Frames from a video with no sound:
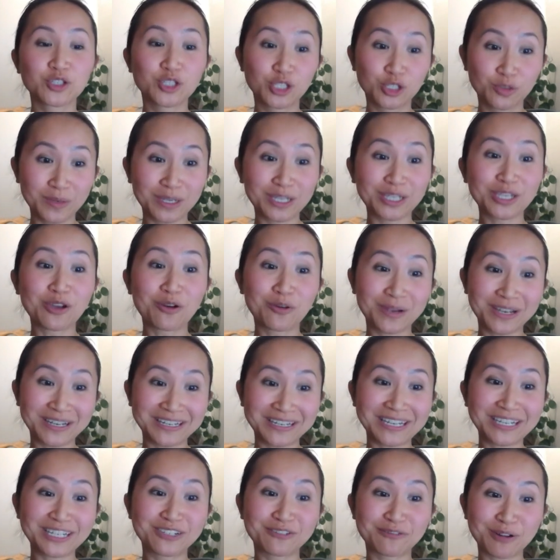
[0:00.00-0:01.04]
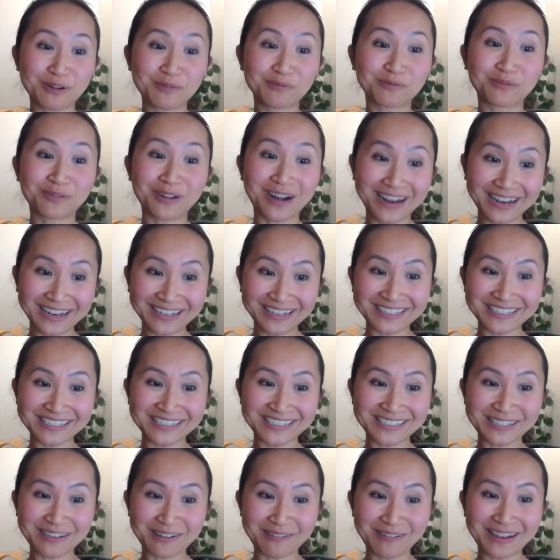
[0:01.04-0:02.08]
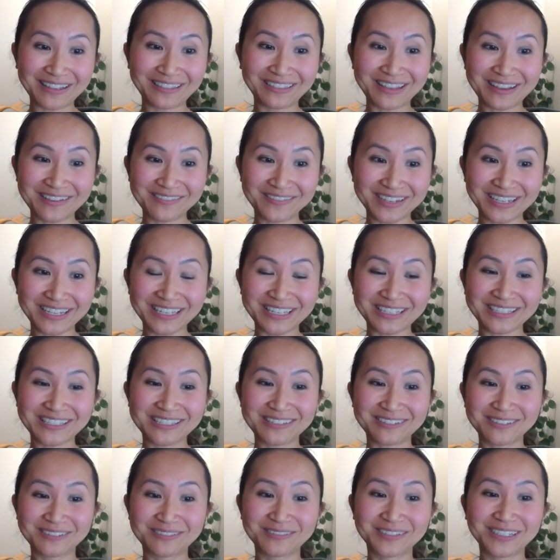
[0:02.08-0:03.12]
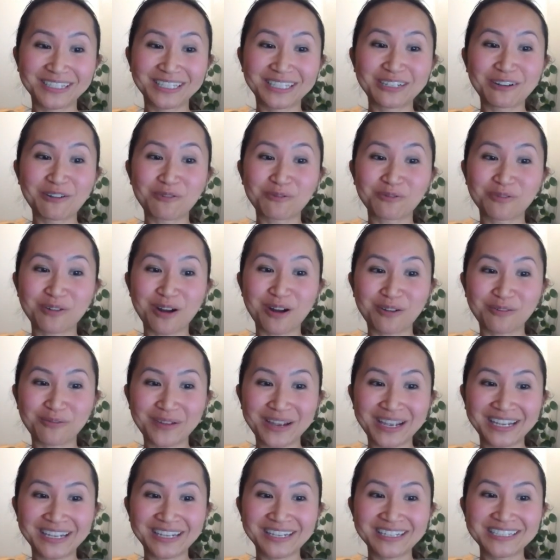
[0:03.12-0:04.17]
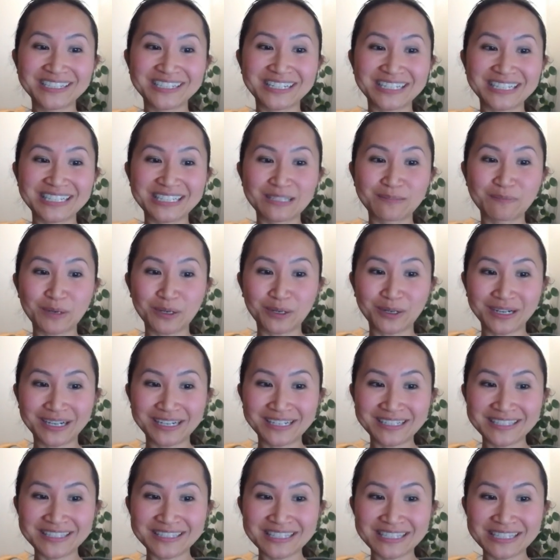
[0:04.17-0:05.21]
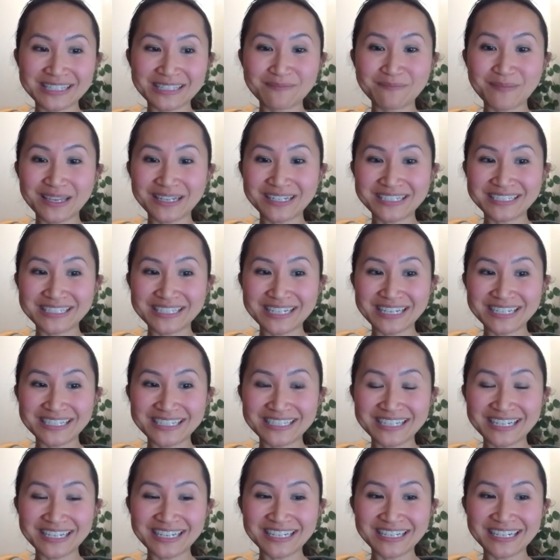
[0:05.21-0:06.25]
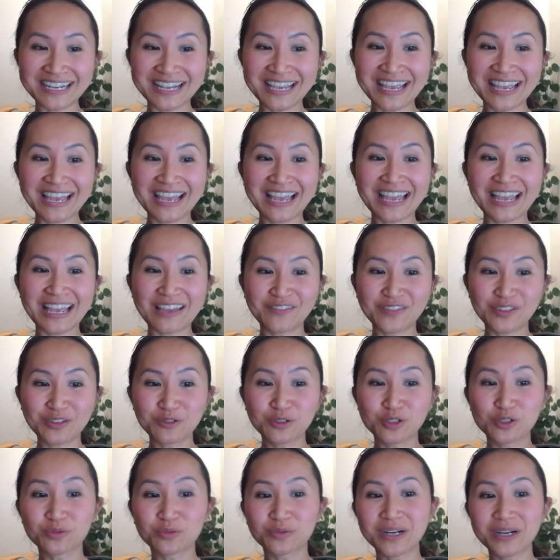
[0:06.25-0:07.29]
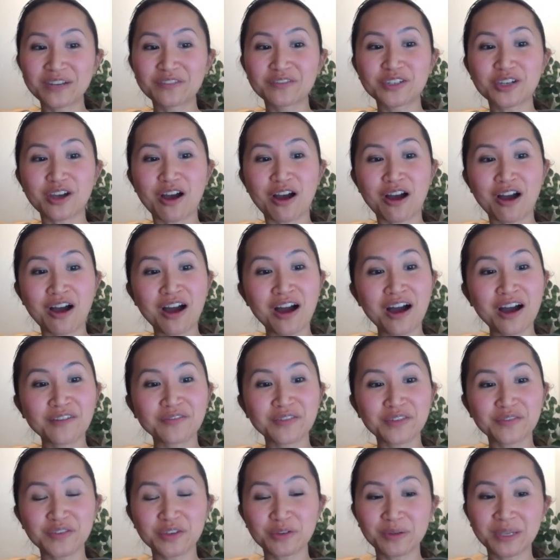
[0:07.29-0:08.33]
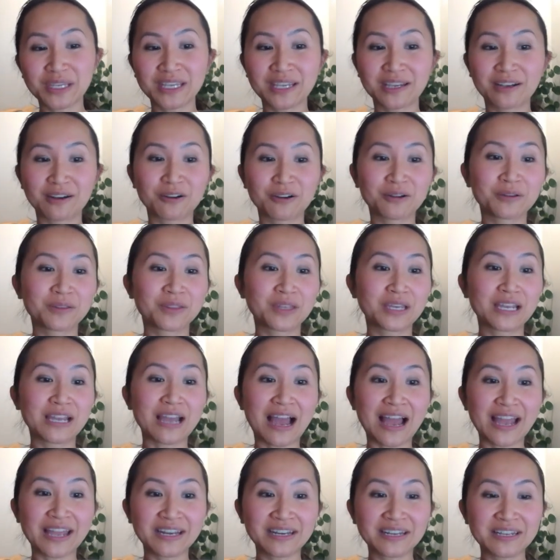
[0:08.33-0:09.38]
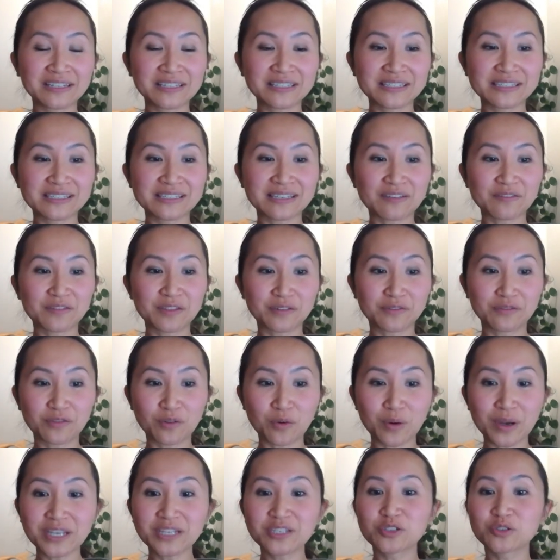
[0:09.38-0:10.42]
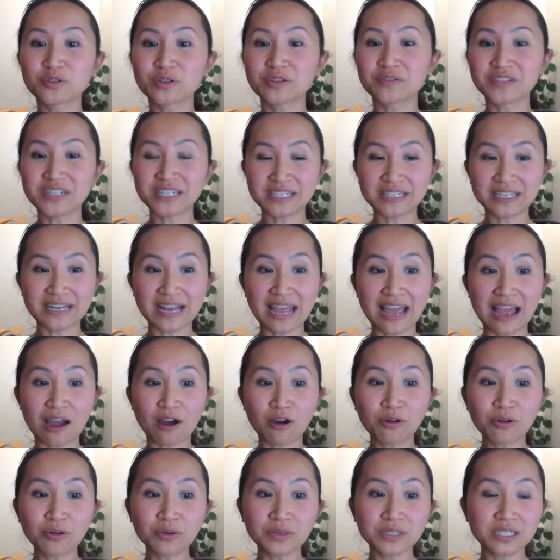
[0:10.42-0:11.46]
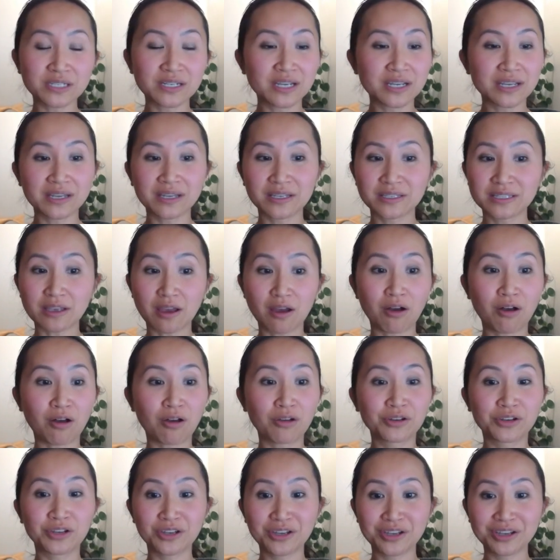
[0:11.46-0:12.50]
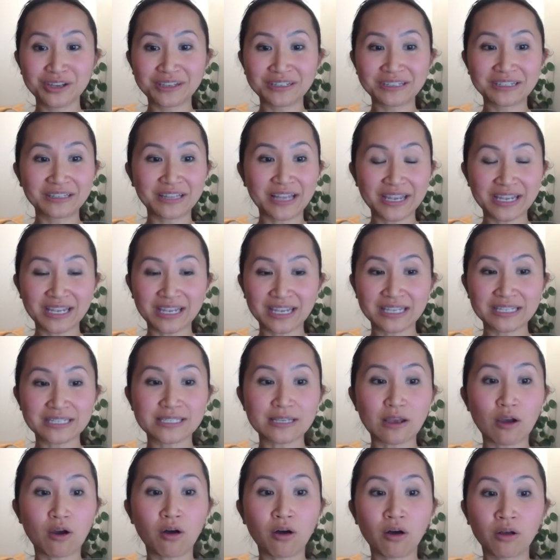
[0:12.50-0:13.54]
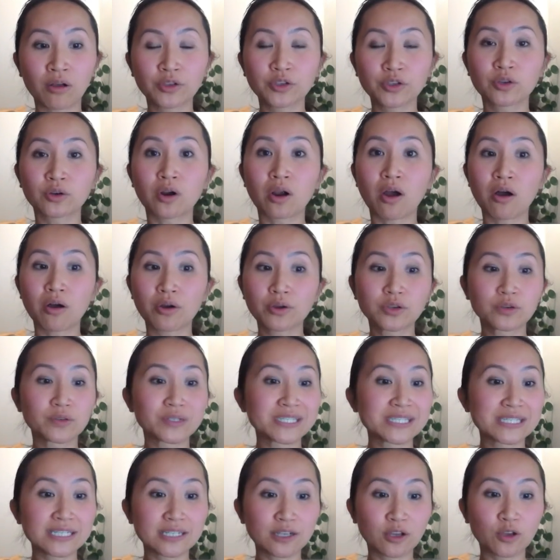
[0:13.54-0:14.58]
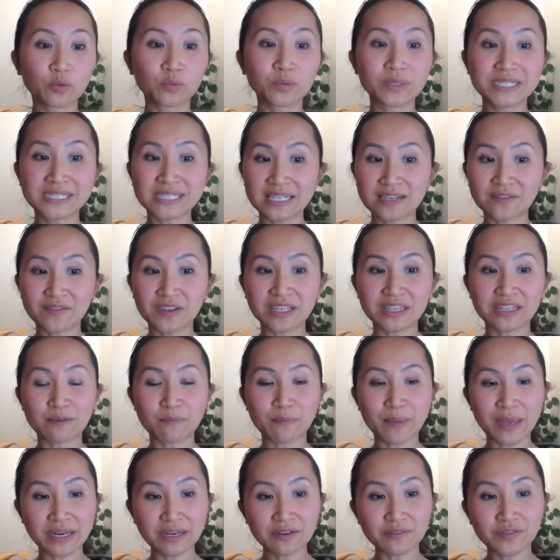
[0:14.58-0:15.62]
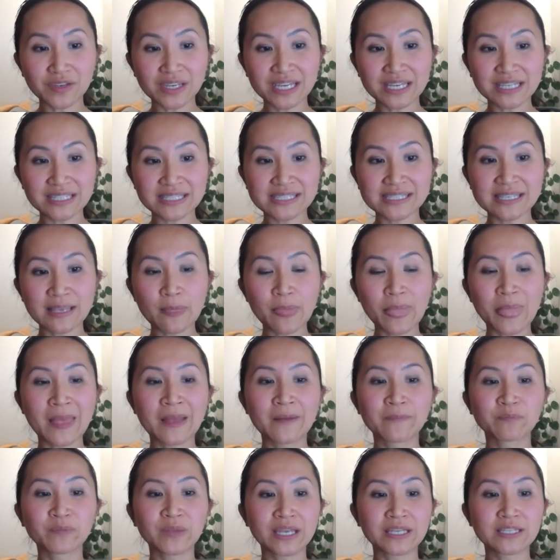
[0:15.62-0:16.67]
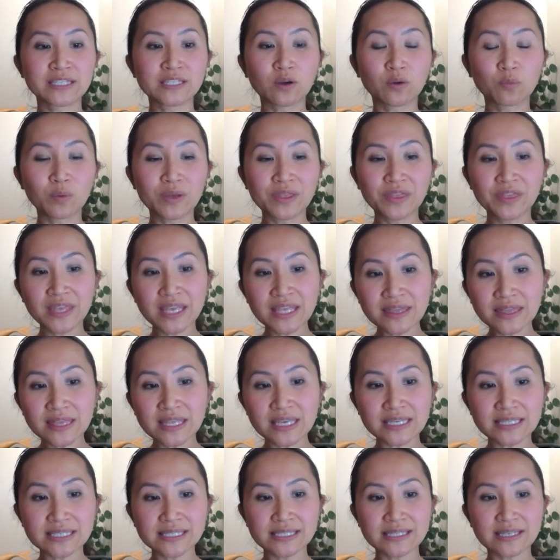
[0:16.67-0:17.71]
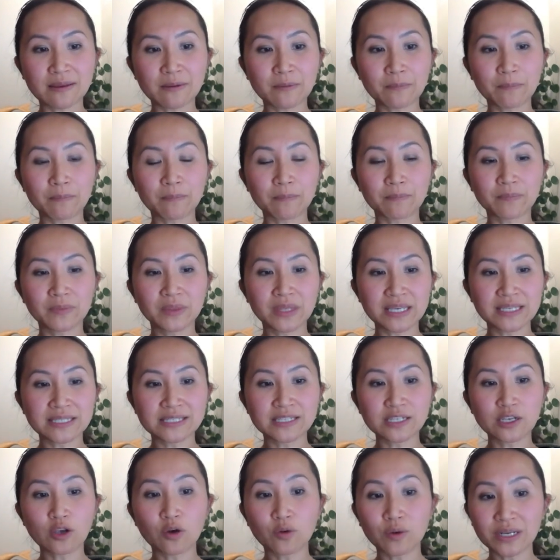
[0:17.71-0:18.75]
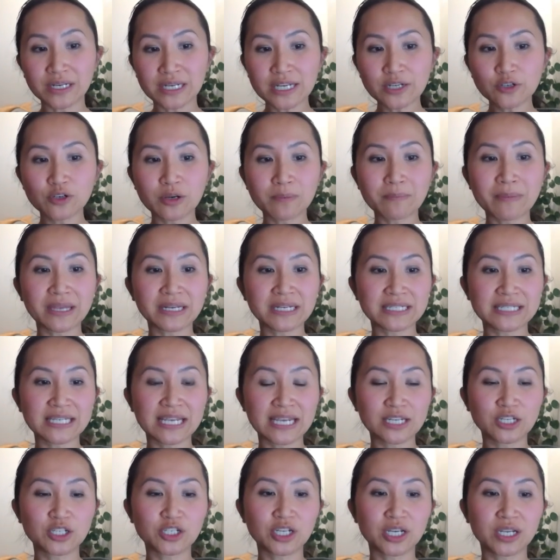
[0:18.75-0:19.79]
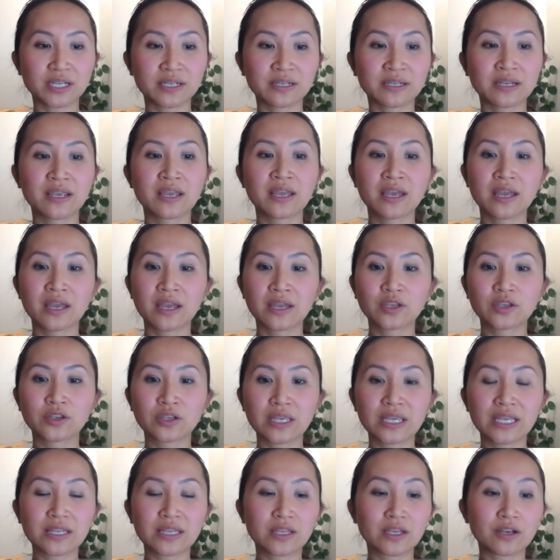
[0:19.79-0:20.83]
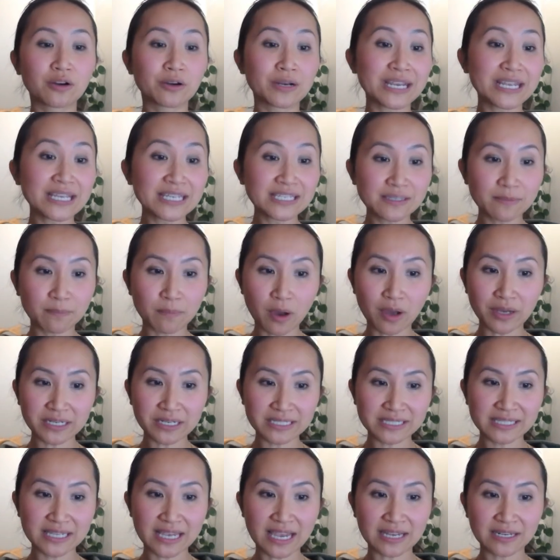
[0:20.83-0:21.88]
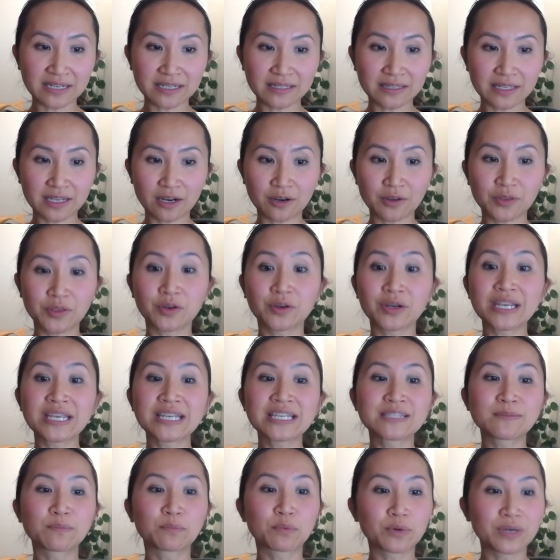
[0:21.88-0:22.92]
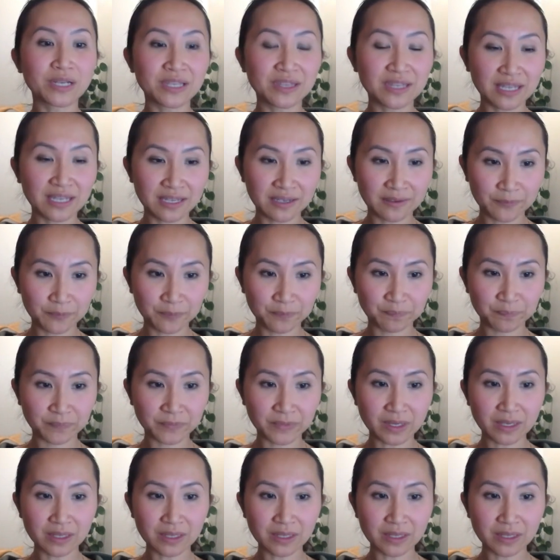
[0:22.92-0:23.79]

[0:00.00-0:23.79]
doing yoga nidra right. So I love it. There's really no wrong way to experience this meditation. If you drift off, if you hear the guidance of the voice drift in and out, it's all good. Like it's all, you're still receiving the benefits. And so within this yoga nidra meditation, there is a body scan in there. There is breathing,